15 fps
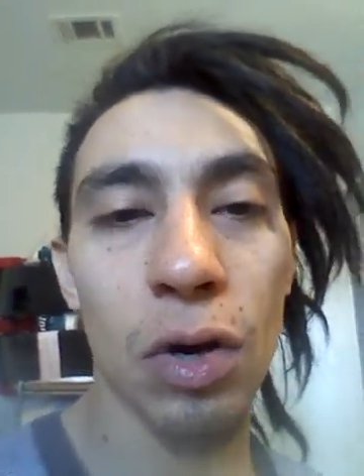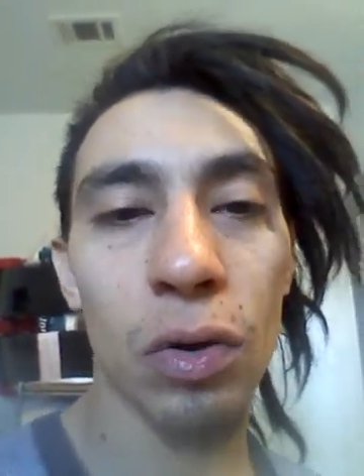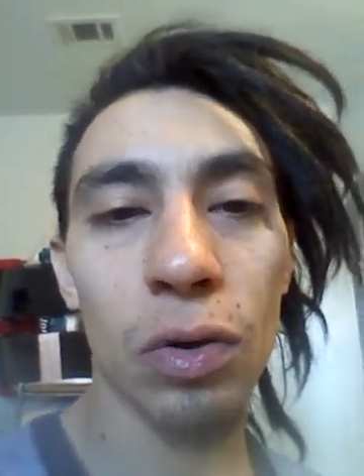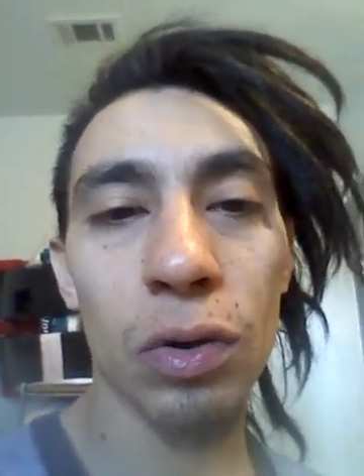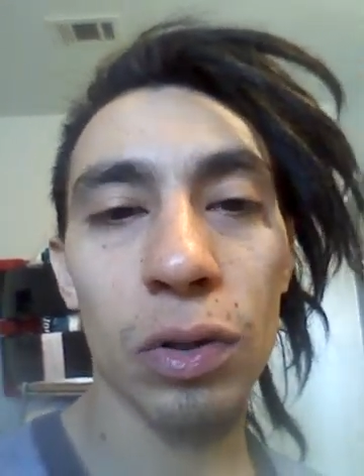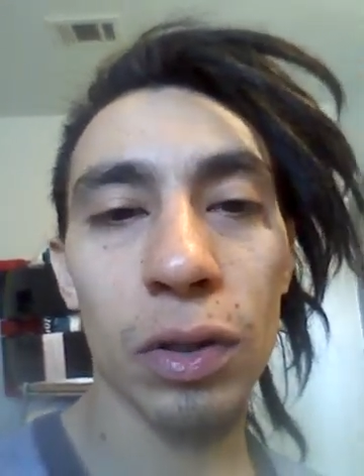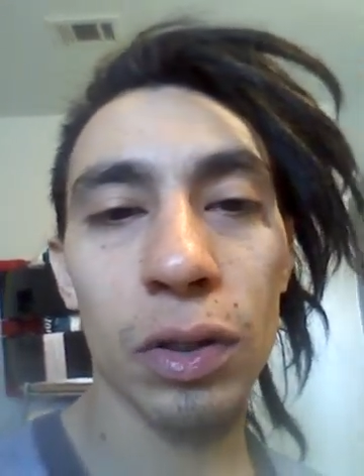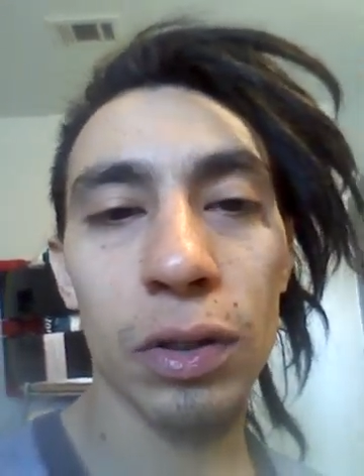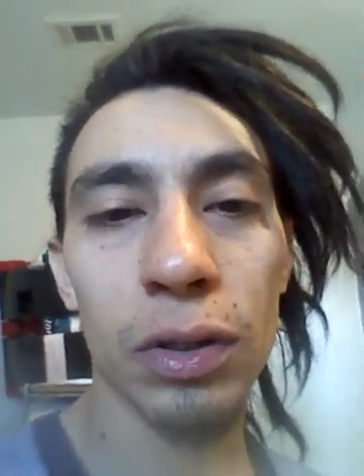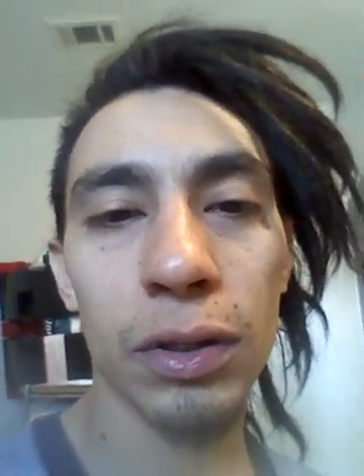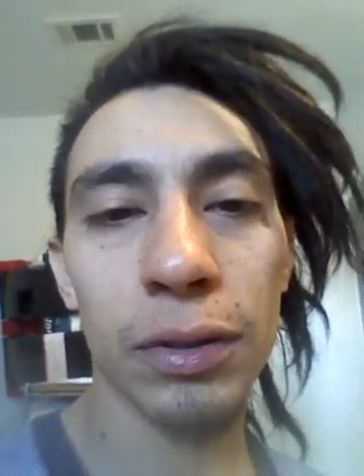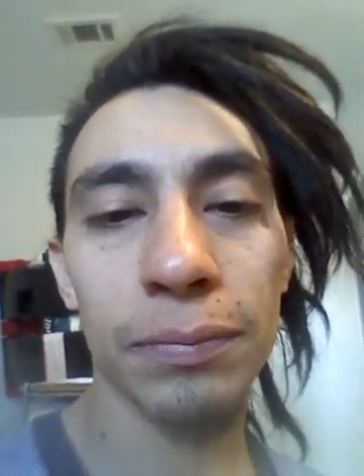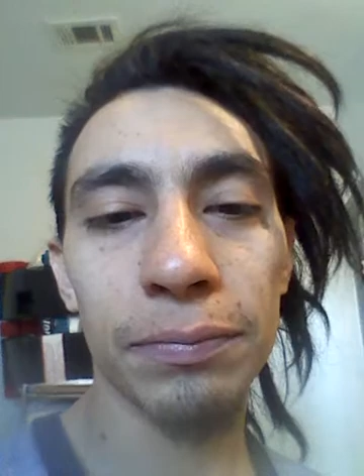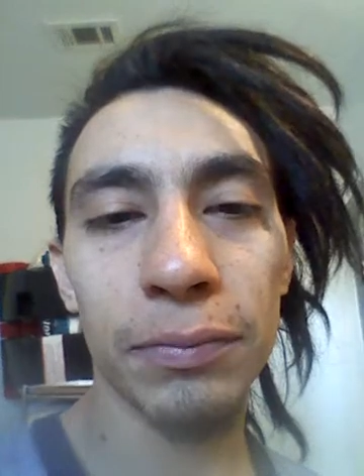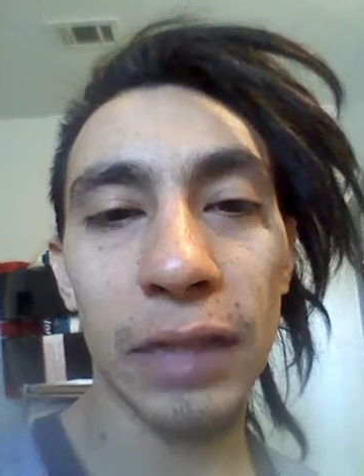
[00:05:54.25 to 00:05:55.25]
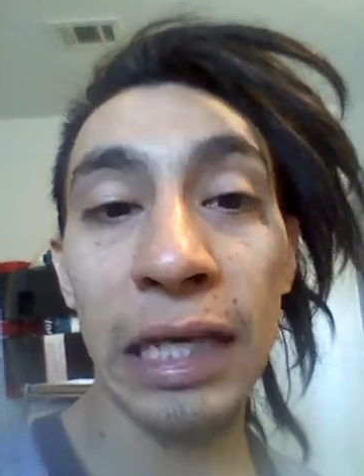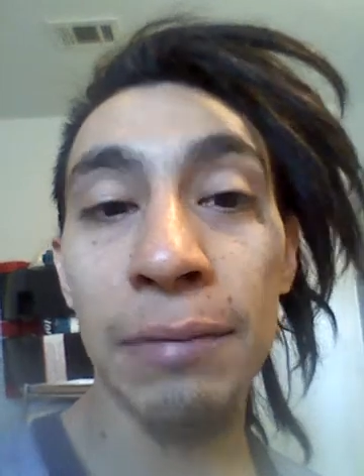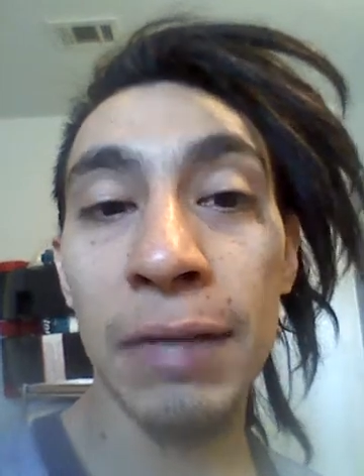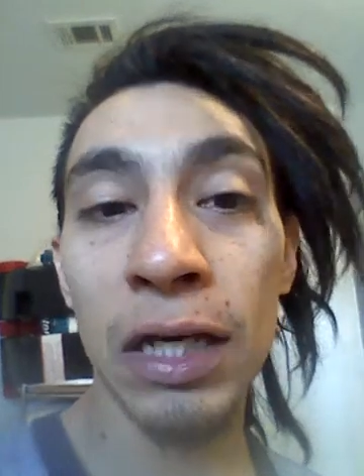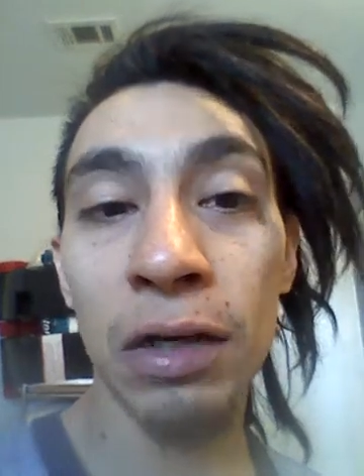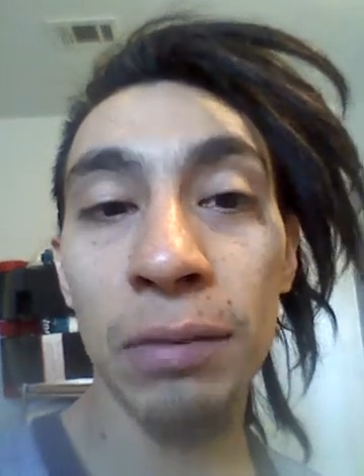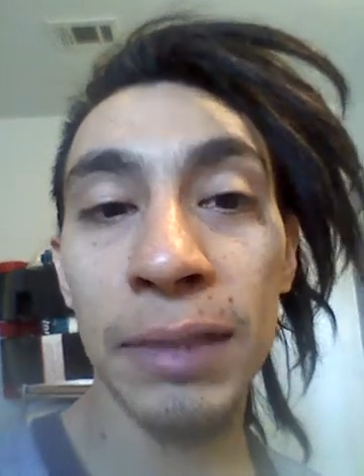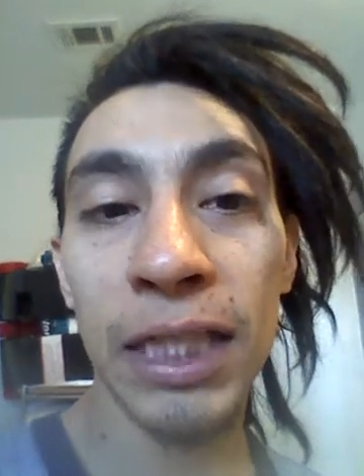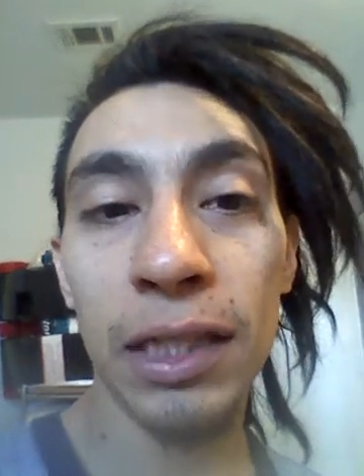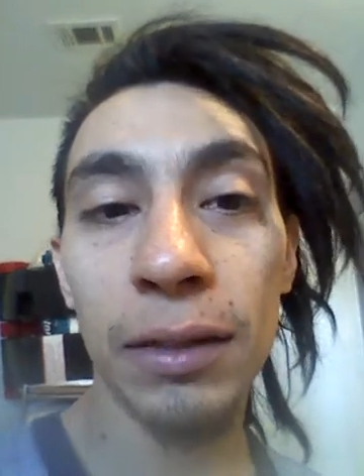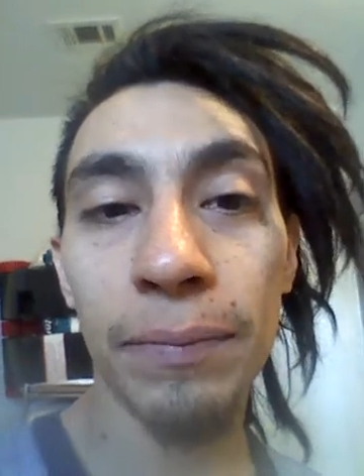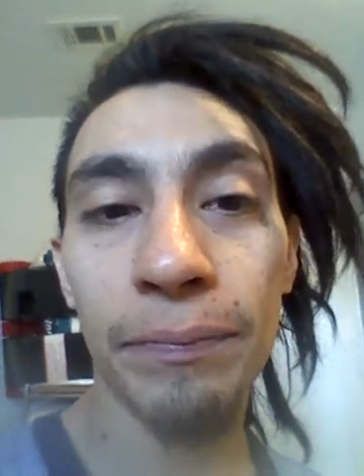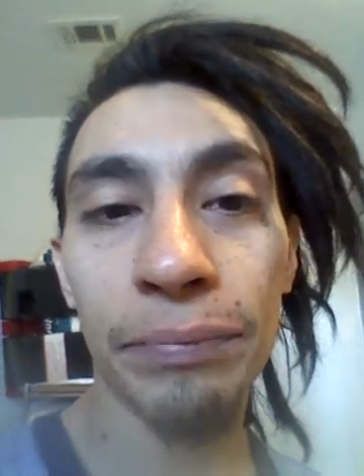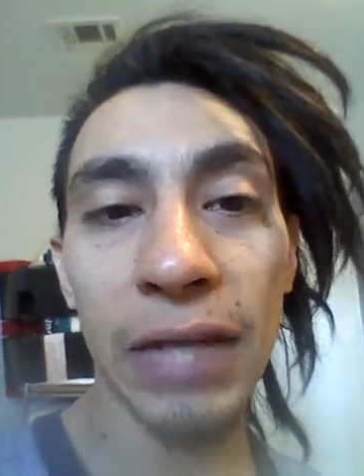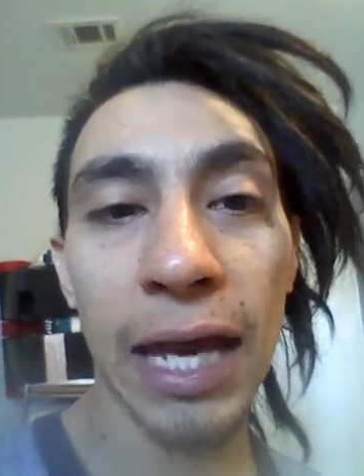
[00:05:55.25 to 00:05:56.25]
or email
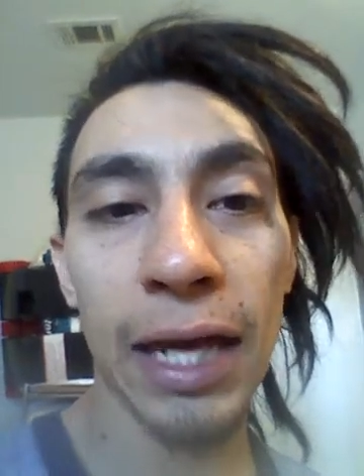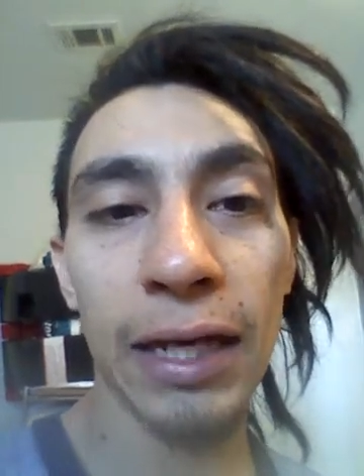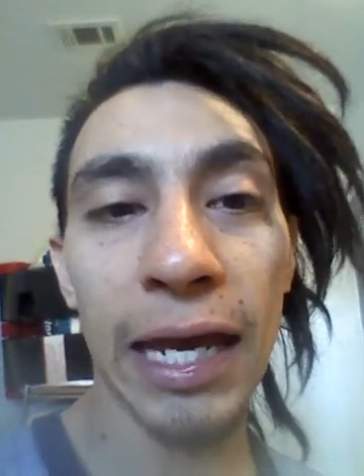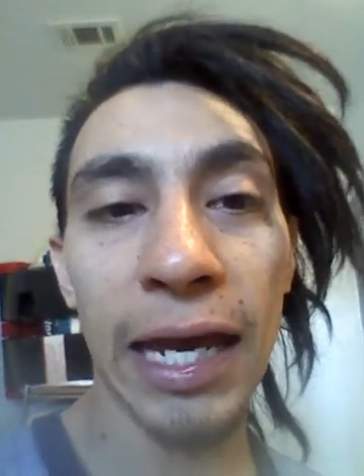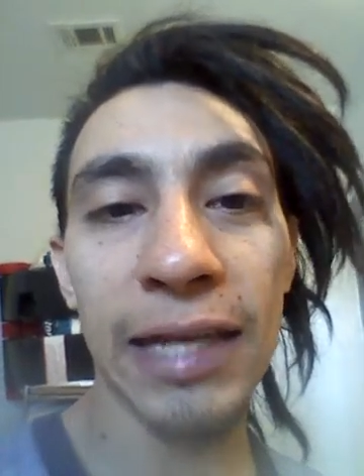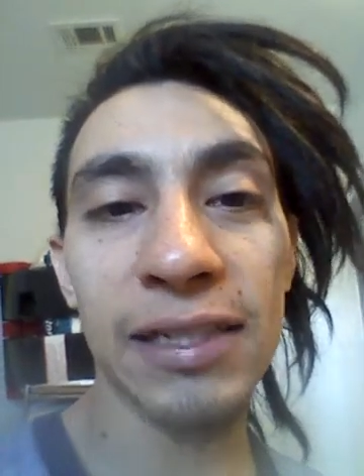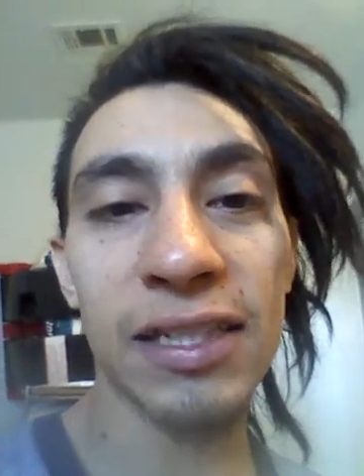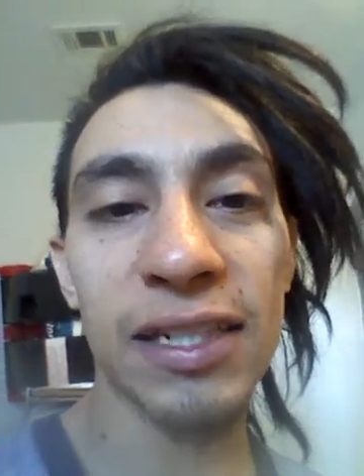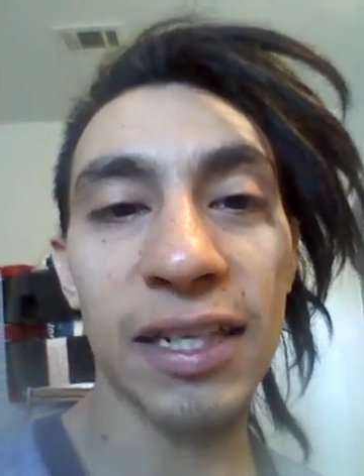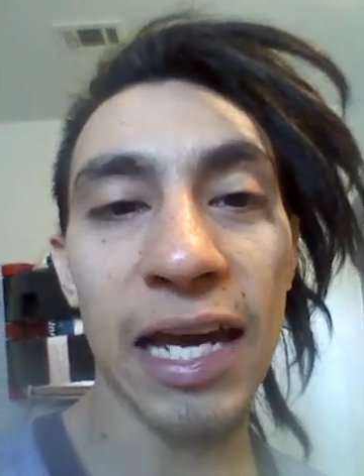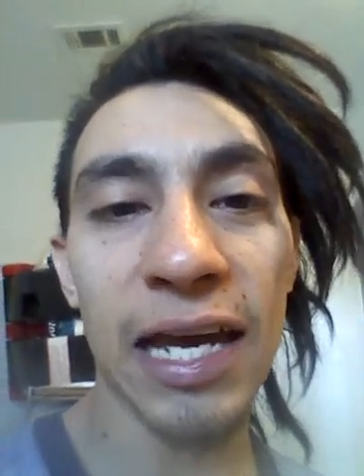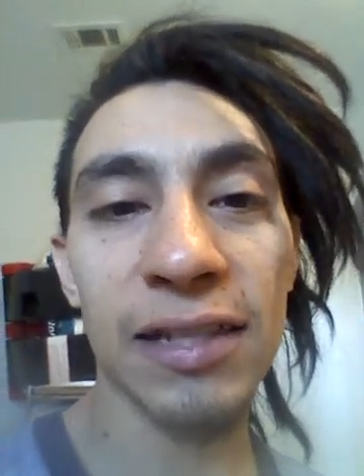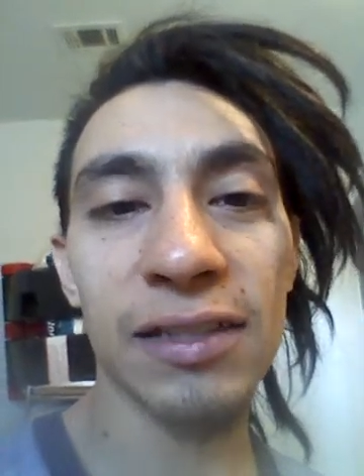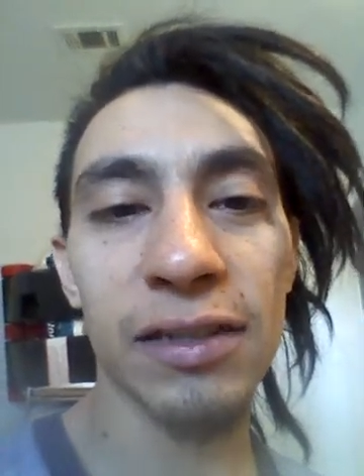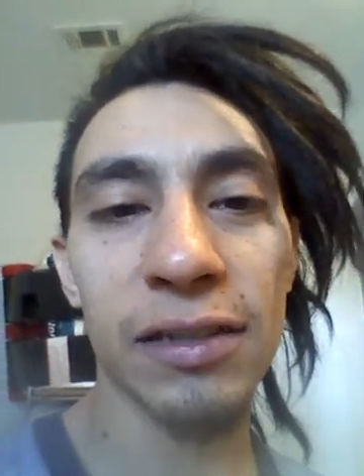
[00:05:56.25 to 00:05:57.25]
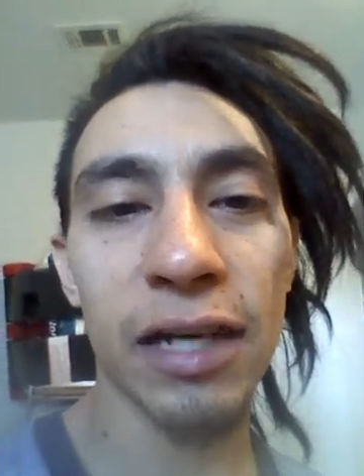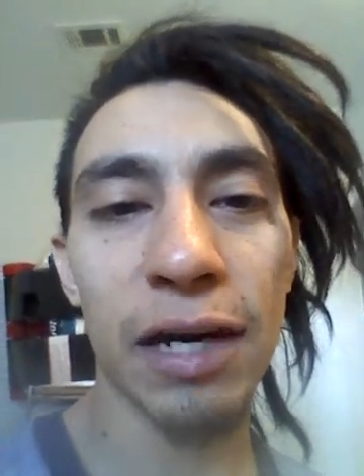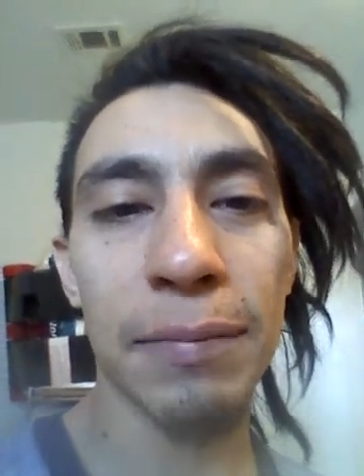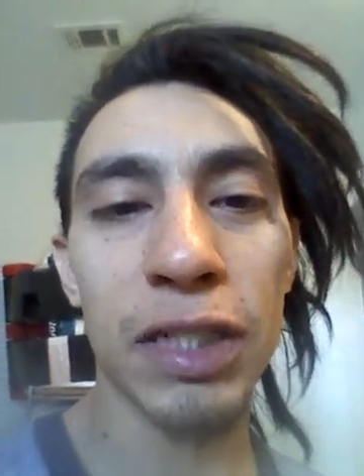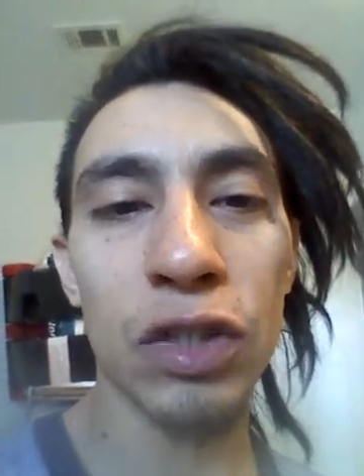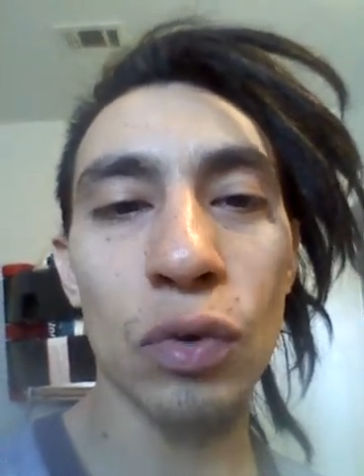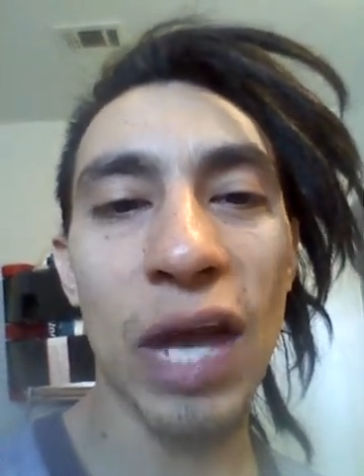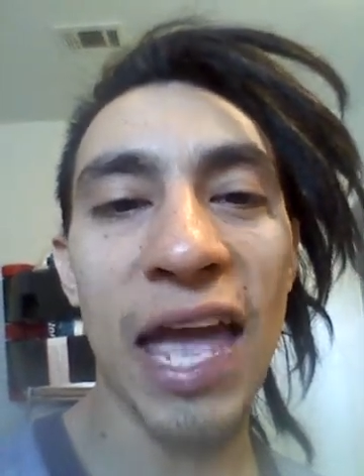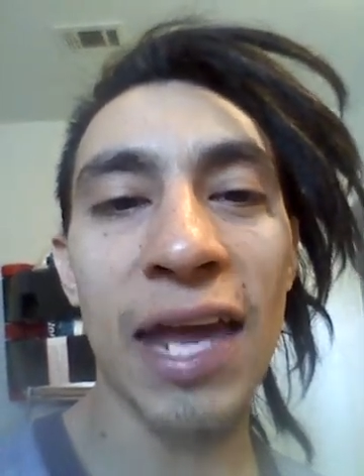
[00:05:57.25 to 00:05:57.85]
me at acswn.aim.com